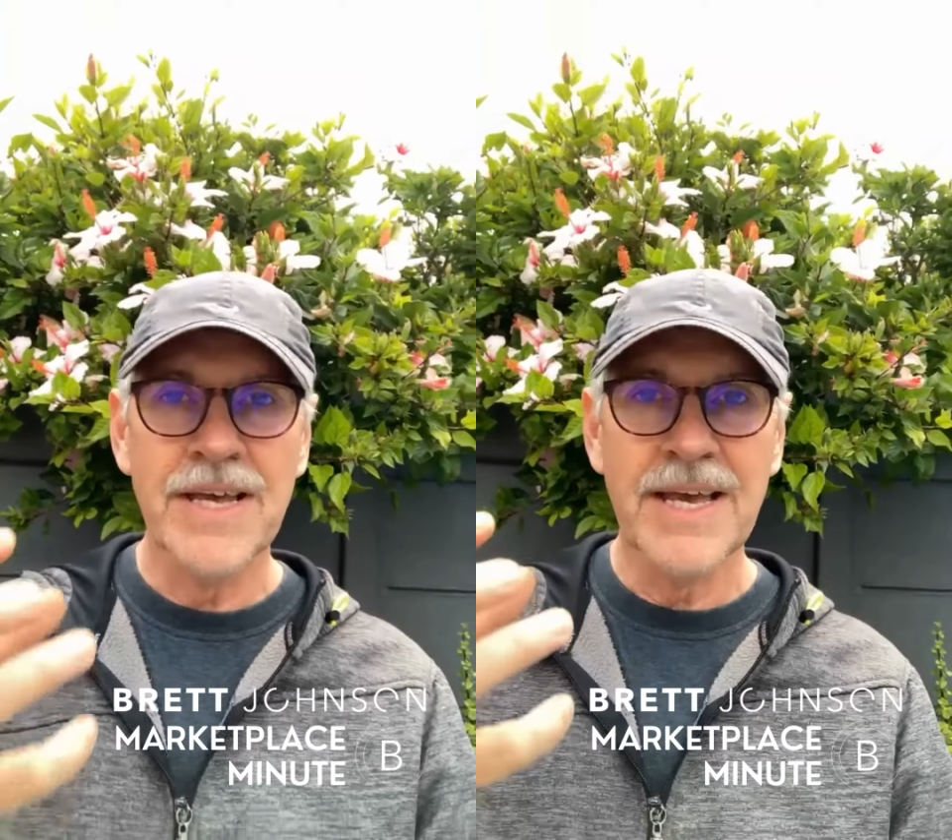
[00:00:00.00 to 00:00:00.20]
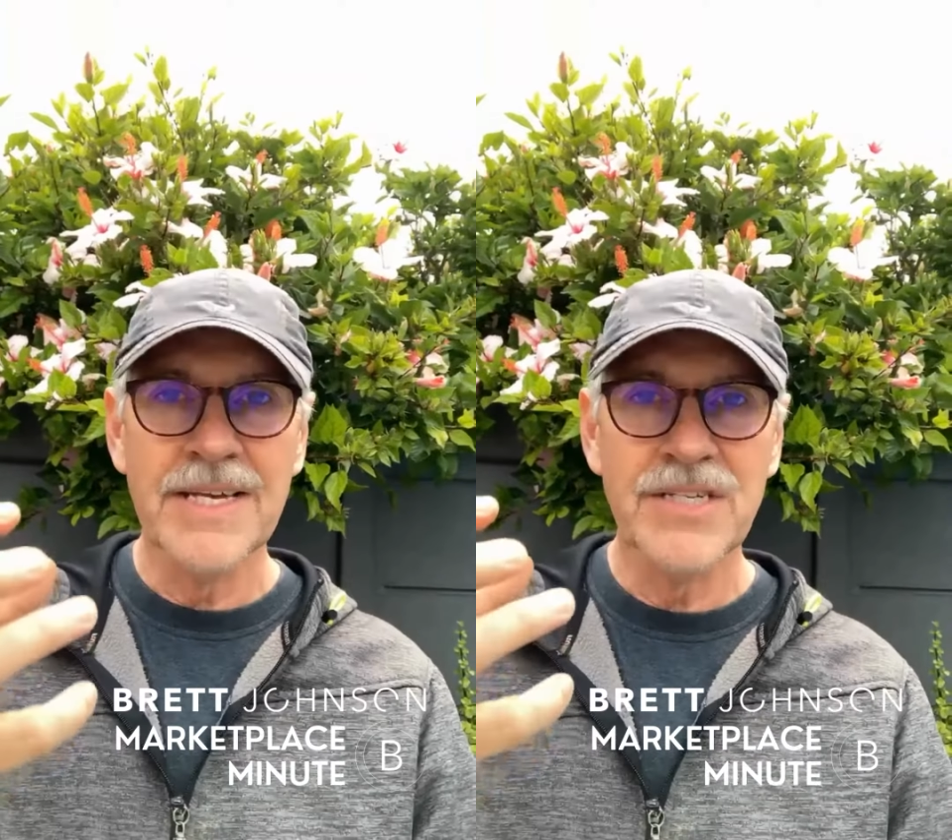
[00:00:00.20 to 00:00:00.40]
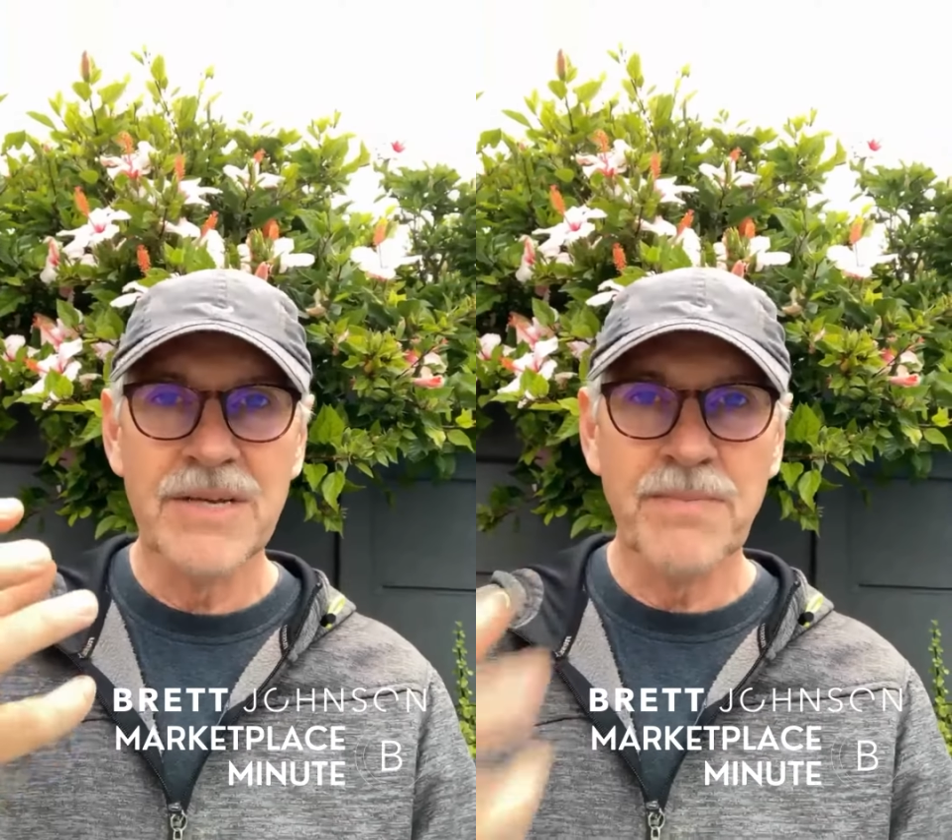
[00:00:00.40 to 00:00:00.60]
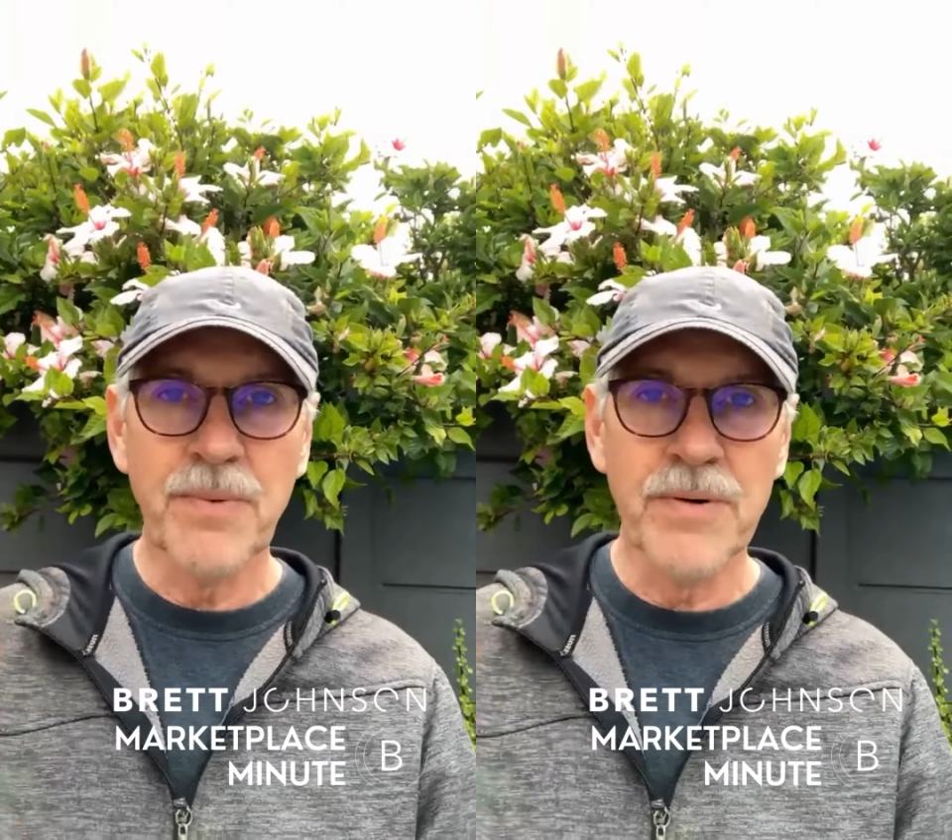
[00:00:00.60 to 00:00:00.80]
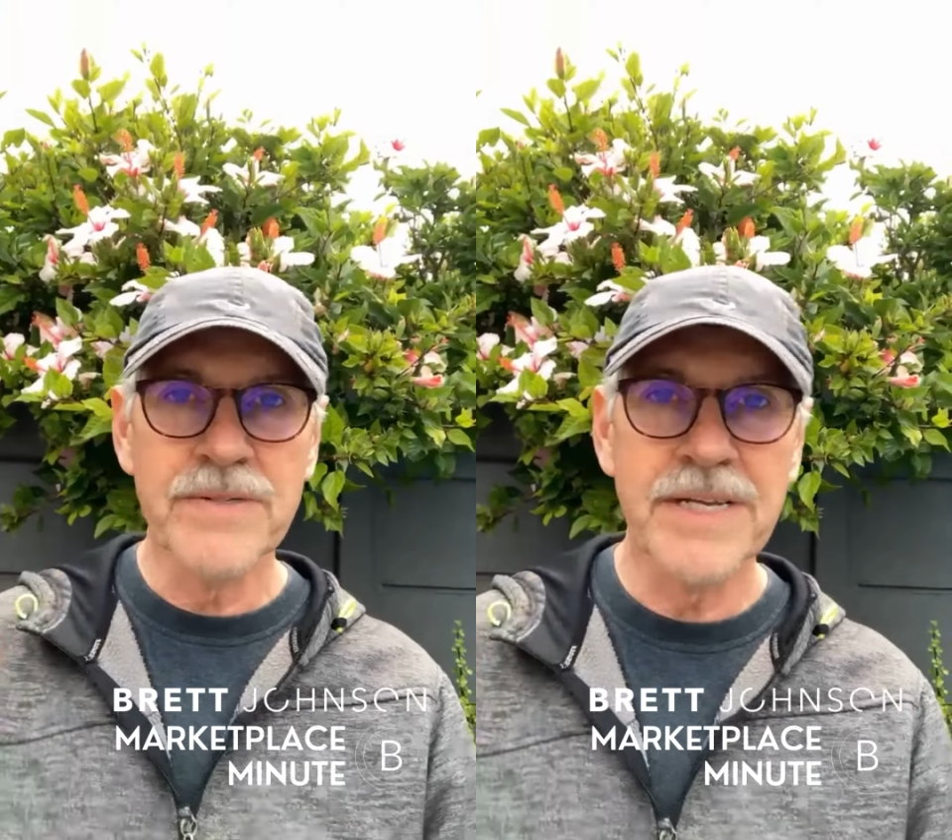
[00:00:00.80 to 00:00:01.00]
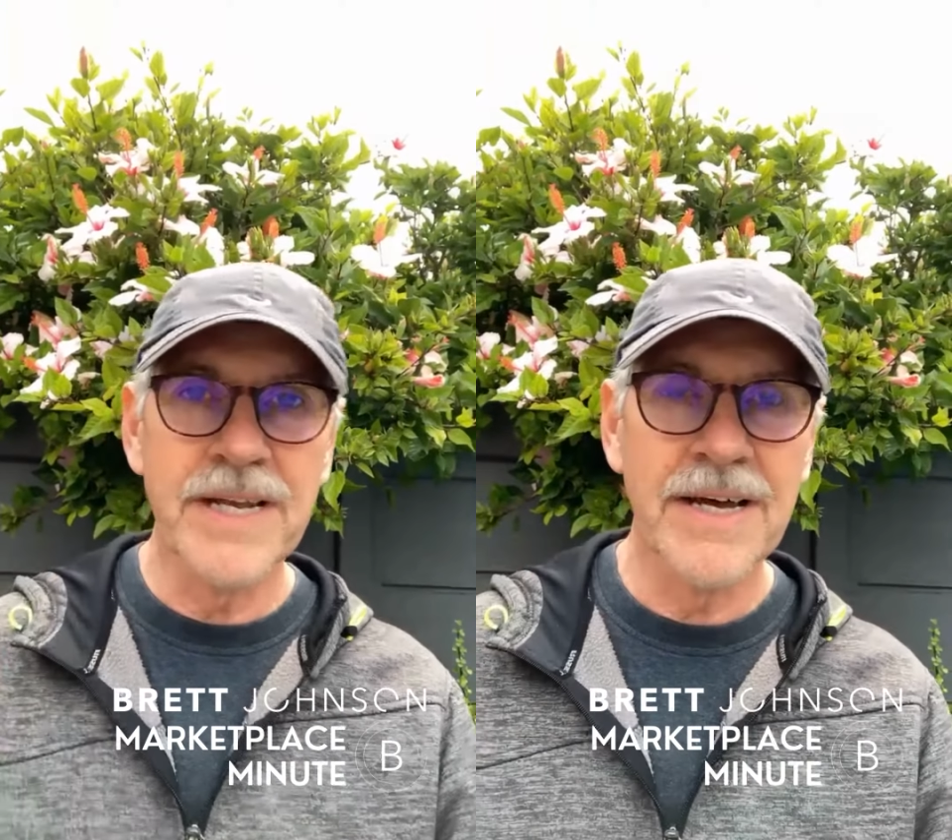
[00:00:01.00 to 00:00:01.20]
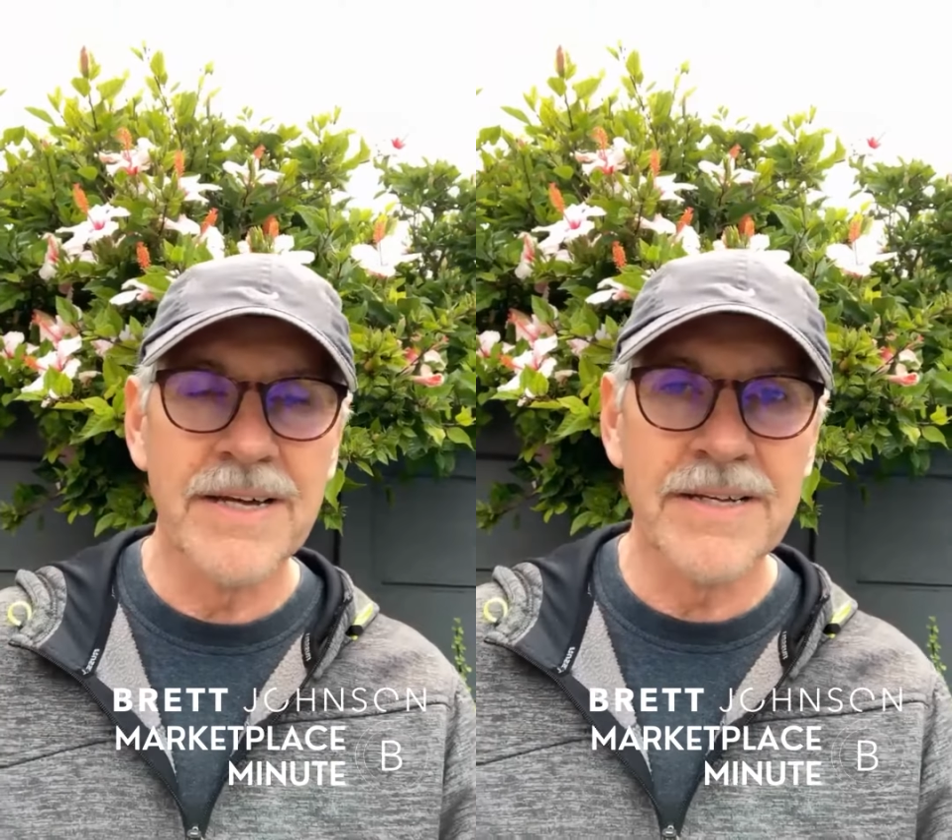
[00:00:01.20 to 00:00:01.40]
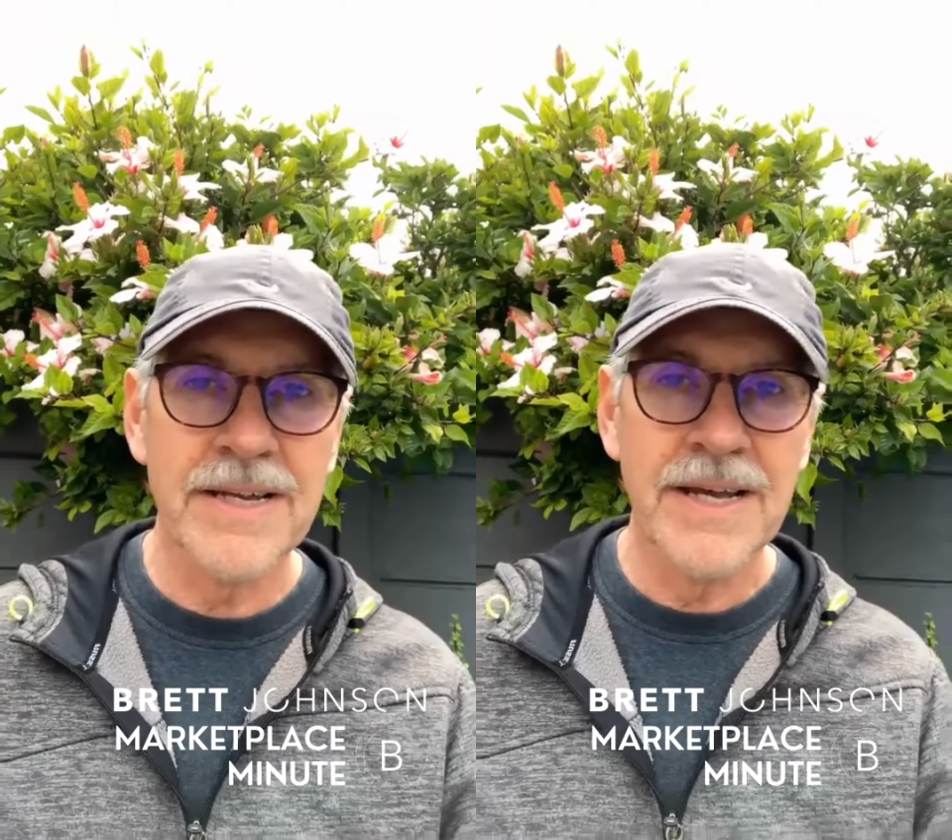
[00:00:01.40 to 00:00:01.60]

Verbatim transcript: and she pours it out